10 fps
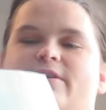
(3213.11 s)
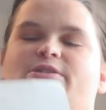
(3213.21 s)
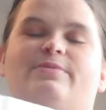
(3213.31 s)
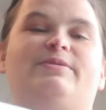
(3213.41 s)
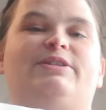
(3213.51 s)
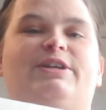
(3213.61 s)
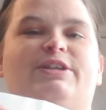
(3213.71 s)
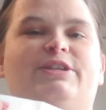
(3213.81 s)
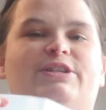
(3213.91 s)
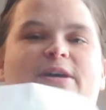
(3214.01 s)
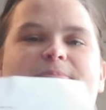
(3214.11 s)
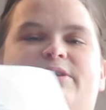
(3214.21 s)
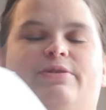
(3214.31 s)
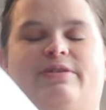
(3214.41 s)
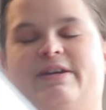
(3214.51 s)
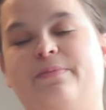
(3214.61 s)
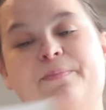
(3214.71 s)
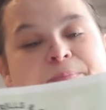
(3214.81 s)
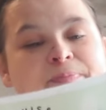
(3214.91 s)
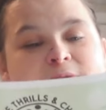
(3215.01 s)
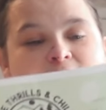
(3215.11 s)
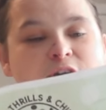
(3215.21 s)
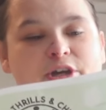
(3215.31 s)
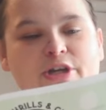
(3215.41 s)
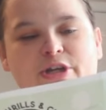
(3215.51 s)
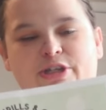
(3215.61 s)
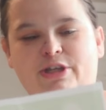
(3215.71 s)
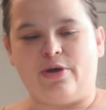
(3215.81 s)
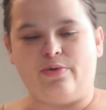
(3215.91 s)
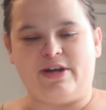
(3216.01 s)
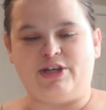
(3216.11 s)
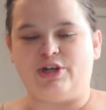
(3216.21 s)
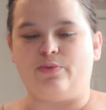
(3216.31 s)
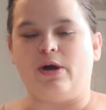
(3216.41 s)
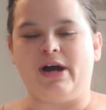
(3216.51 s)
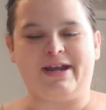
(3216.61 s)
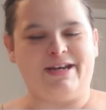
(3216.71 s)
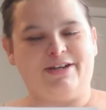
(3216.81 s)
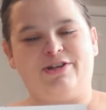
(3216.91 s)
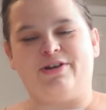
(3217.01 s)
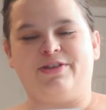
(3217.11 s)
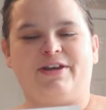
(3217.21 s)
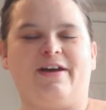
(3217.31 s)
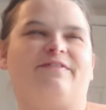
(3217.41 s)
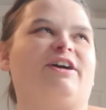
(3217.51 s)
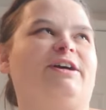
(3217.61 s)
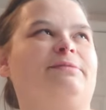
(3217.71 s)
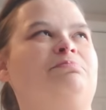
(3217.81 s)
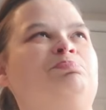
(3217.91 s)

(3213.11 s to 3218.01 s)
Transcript: So I'm going to start at the top and go down. So, nature walk, nature on the cover.